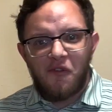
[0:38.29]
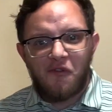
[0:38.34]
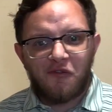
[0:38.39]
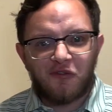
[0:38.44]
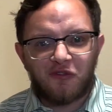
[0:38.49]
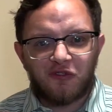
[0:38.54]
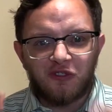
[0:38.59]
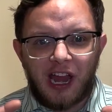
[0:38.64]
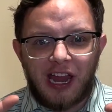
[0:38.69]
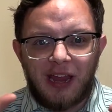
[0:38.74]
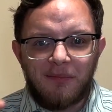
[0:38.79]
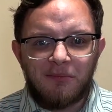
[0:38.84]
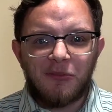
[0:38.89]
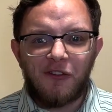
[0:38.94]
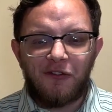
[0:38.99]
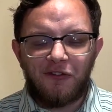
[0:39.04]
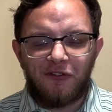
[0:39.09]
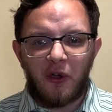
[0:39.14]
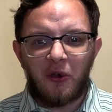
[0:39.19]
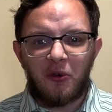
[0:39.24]
frame
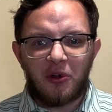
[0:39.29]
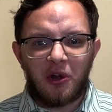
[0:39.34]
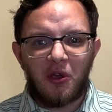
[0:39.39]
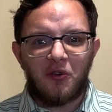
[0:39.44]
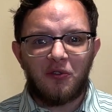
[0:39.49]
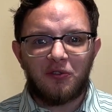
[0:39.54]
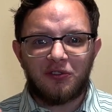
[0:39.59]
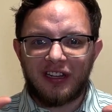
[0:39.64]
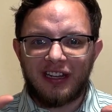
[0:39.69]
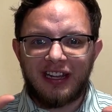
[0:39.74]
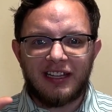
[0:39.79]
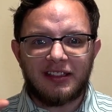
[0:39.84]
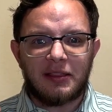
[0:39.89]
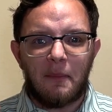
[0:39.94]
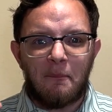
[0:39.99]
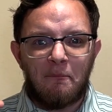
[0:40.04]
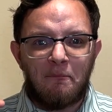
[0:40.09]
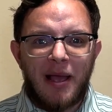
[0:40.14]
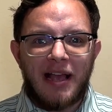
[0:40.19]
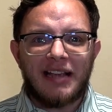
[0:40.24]
the photo to get
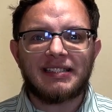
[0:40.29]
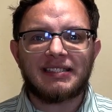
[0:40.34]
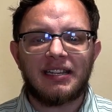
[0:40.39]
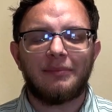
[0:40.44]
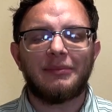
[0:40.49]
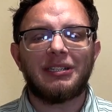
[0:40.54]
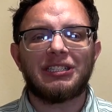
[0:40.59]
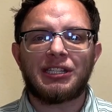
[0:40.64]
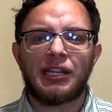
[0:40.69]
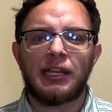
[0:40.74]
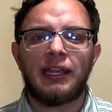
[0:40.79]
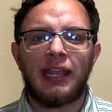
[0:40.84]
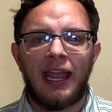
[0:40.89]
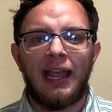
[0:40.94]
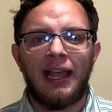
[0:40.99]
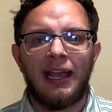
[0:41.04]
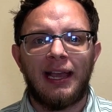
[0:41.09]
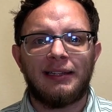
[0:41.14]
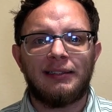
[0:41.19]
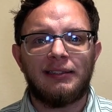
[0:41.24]
the best image they
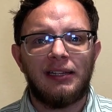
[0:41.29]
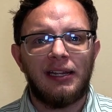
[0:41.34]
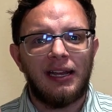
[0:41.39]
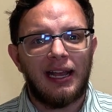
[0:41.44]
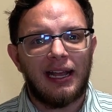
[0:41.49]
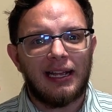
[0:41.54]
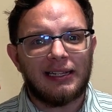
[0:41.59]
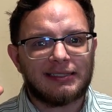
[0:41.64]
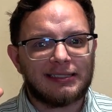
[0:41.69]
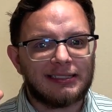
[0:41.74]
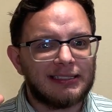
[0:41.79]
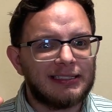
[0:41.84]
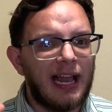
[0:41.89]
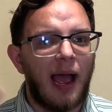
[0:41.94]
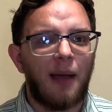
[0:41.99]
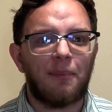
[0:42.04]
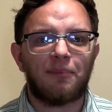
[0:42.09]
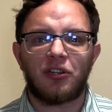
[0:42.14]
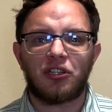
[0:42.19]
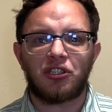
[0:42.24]
can, and
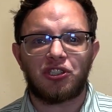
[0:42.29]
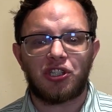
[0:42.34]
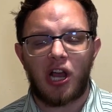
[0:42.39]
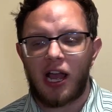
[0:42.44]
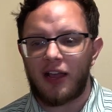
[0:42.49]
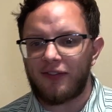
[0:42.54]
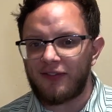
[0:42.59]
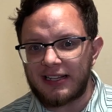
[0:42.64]
snap the shot.